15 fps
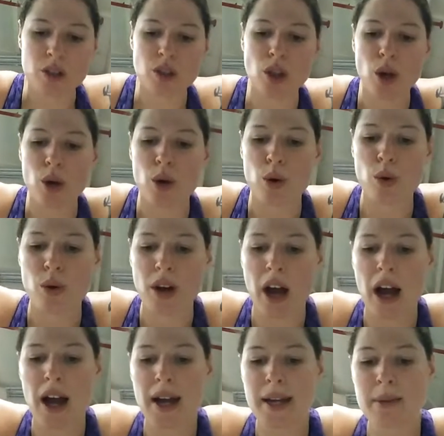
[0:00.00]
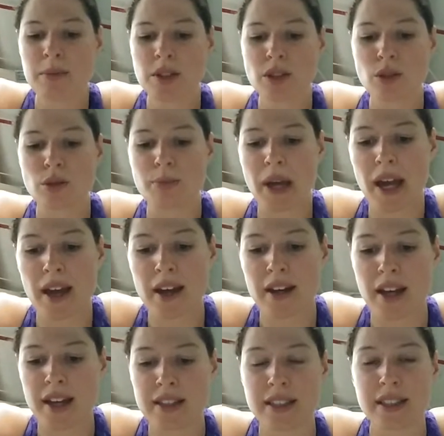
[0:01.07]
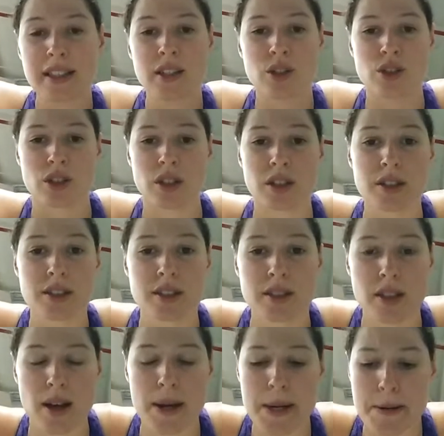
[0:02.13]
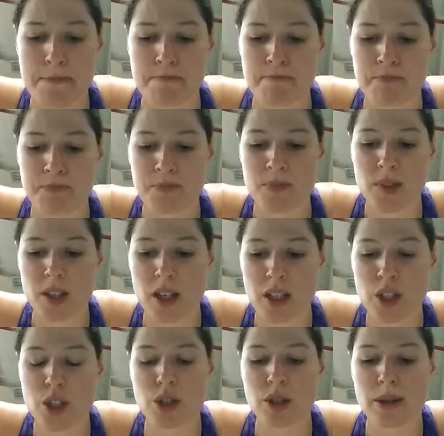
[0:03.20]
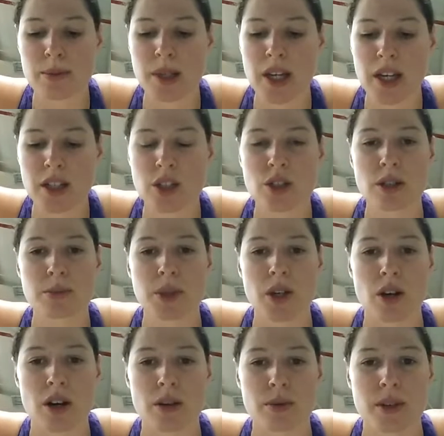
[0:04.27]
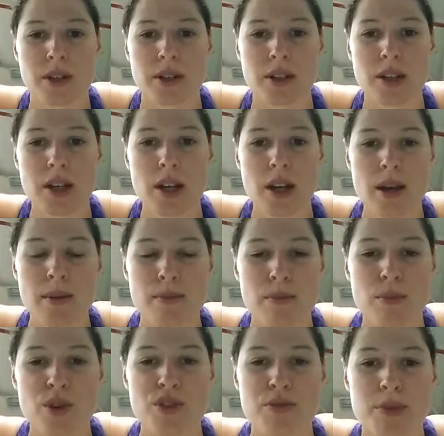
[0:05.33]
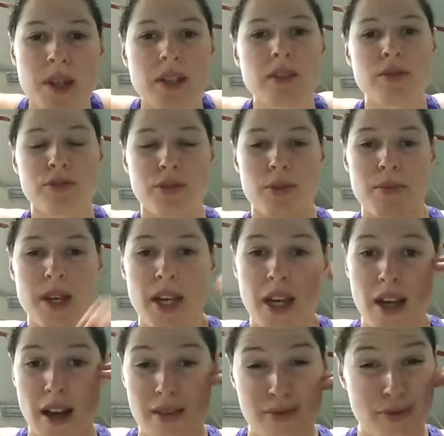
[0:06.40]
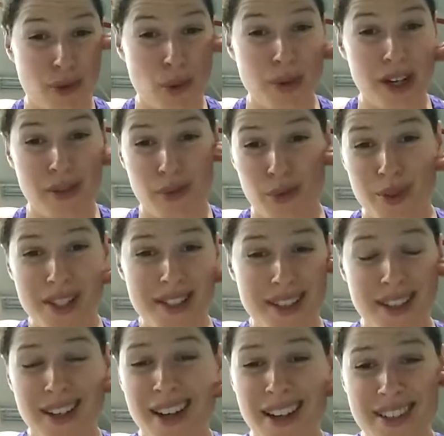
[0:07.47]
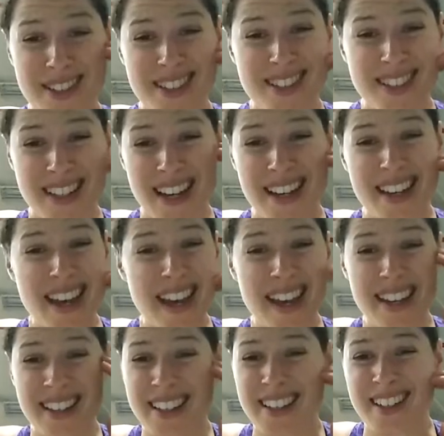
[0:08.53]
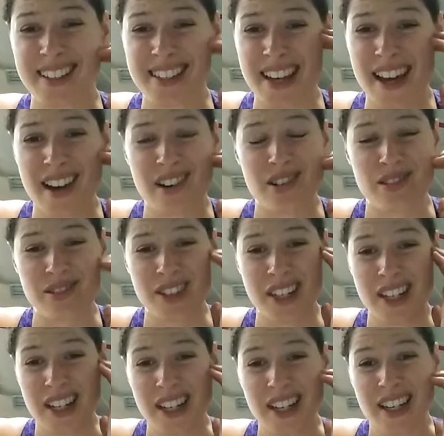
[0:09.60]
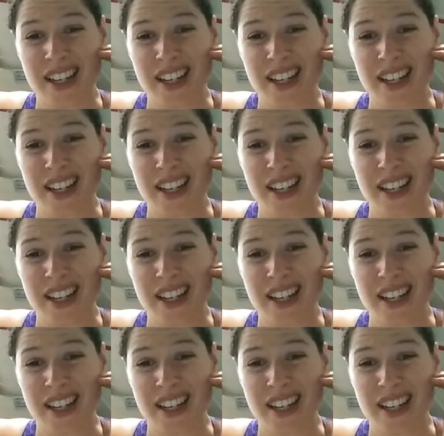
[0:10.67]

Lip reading: So I am still bad at clean and jerks. Extremely awkward movement for me. For whatever reason, I can't get it down.